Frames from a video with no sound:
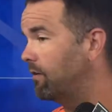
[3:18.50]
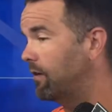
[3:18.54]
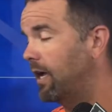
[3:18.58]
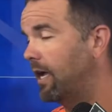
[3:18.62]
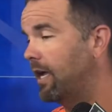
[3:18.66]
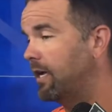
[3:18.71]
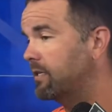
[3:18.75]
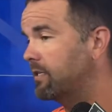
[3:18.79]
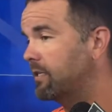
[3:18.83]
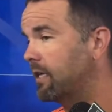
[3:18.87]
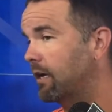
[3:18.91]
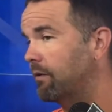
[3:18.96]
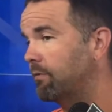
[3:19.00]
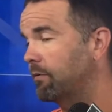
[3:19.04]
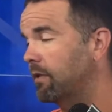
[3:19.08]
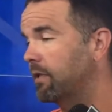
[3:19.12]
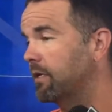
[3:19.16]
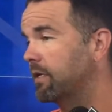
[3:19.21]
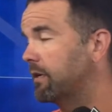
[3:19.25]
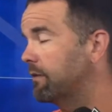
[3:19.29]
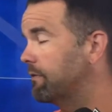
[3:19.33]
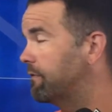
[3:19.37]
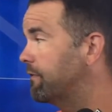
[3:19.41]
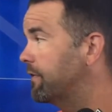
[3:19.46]
Oh, Hank's got
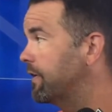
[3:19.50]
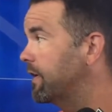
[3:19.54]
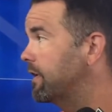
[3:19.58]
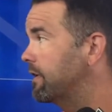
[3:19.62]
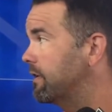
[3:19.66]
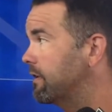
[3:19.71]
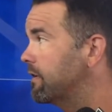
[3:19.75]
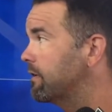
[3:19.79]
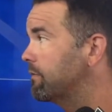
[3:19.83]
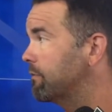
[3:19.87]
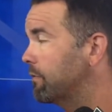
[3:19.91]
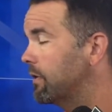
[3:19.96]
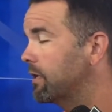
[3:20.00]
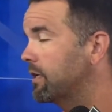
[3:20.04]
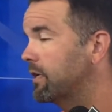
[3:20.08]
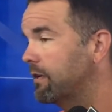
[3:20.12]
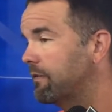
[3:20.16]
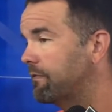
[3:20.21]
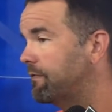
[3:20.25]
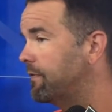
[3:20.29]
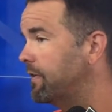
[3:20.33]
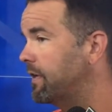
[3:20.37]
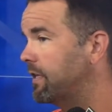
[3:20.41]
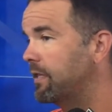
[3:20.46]
really good feet
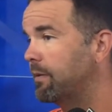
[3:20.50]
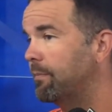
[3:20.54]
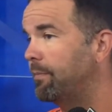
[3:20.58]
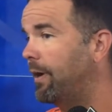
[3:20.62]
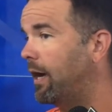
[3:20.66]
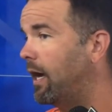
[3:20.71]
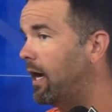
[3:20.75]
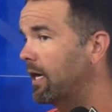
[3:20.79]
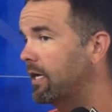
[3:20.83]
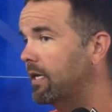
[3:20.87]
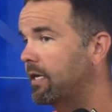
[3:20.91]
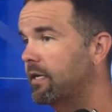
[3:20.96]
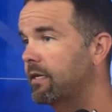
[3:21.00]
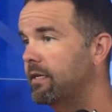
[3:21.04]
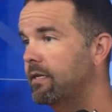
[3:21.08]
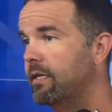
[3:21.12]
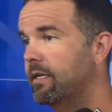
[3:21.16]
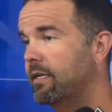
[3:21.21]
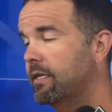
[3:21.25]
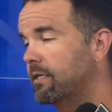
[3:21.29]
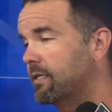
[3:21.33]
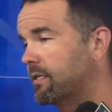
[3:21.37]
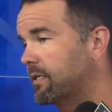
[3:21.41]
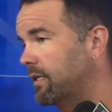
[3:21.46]
in the pocket.
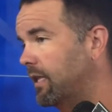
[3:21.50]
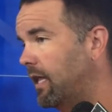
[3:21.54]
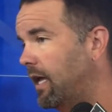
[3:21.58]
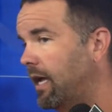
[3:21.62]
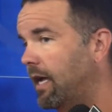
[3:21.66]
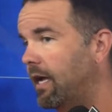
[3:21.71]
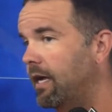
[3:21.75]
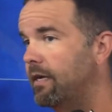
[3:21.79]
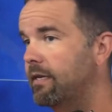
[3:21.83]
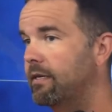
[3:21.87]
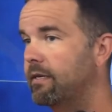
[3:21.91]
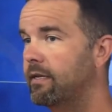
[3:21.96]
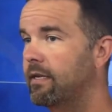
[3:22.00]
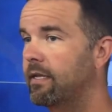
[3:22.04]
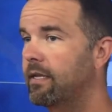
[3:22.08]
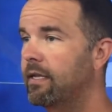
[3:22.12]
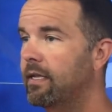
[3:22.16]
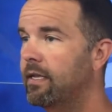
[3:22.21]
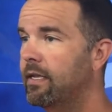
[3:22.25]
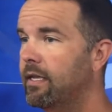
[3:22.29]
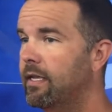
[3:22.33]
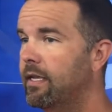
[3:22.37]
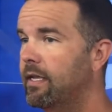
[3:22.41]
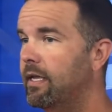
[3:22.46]
He can slide
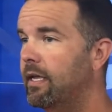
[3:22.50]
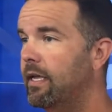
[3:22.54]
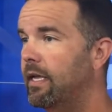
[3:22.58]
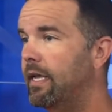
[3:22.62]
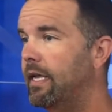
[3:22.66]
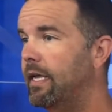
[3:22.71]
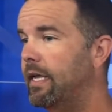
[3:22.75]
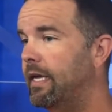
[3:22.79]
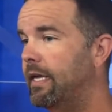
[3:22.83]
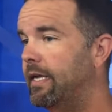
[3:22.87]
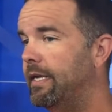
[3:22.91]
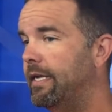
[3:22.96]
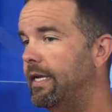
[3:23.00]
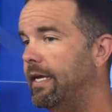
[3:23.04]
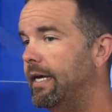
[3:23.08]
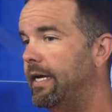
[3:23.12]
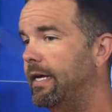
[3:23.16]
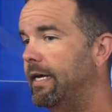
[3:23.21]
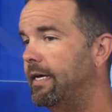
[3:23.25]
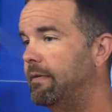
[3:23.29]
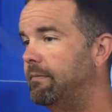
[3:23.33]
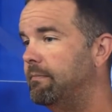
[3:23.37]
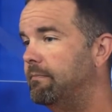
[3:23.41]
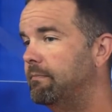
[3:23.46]
and
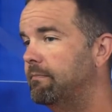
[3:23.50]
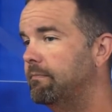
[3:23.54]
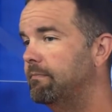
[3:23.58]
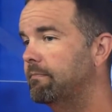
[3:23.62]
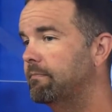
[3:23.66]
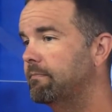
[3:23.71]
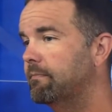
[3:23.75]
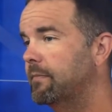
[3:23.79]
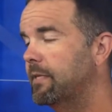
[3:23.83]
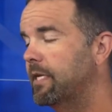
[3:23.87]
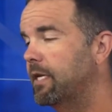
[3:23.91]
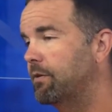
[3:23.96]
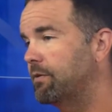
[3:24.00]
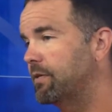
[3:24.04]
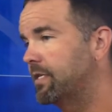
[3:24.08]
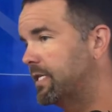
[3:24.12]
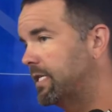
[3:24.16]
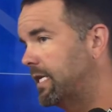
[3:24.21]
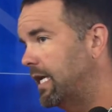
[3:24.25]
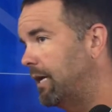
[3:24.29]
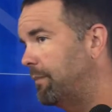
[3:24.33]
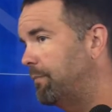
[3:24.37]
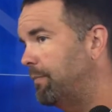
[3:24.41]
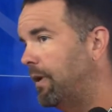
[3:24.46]
you know,
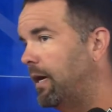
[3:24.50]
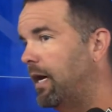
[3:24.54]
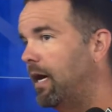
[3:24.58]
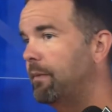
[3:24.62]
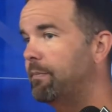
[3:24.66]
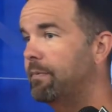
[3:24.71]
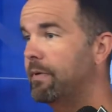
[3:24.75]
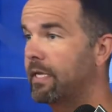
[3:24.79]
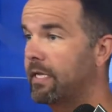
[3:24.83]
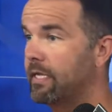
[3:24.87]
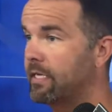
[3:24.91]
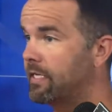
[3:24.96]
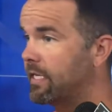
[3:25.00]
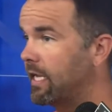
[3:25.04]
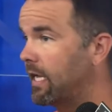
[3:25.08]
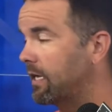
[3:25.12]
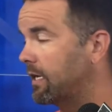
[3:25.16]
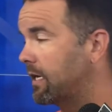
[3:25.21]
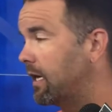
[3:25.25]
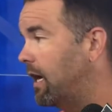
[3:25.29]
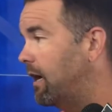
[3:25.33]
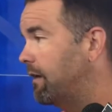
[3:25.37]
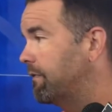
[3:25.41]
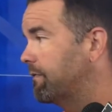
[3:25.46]
step up. He can
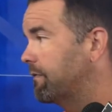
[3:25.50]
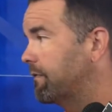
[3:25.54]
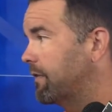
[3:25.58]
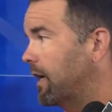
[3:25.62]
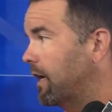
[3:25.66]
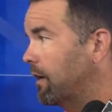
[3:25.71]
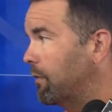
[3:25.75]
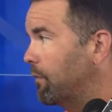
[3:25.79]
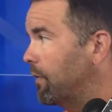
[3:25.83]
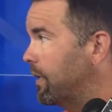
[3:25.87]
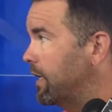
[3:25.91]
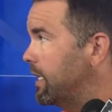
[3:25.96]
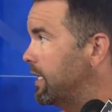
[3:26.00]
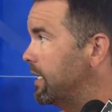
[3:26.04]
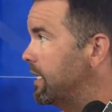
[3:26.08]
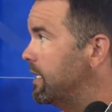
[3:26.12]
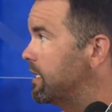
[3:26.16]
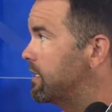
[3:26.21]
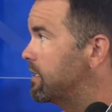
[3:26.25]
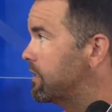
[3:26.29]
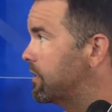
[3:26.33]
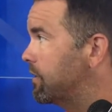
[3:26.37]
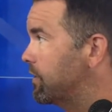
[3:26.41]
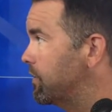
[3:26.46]
take off kind of when he
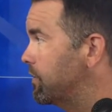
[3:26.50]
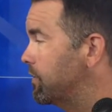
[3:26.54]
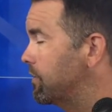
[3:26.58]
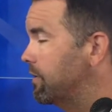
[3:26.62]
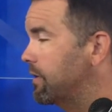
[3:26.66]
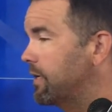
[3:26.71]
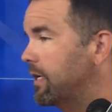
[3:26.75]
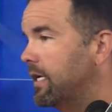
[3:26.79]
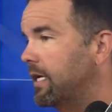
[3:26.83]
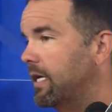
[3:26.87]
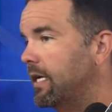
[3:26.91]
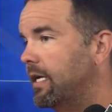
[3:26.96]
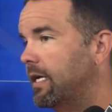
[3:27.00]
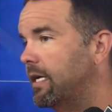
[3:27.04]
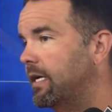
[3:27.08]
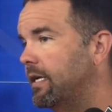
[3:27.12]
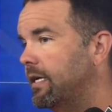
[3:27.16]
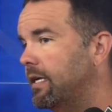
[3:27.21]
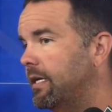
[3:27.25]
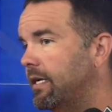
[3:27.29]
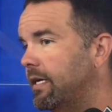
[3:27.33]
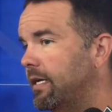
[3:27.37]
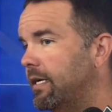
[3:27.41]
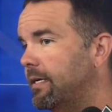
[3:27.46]
needs to,
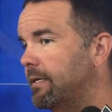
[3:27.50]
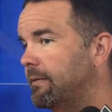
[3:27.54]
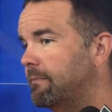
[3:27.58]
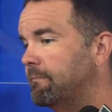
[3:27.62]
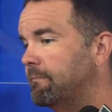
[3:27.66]
and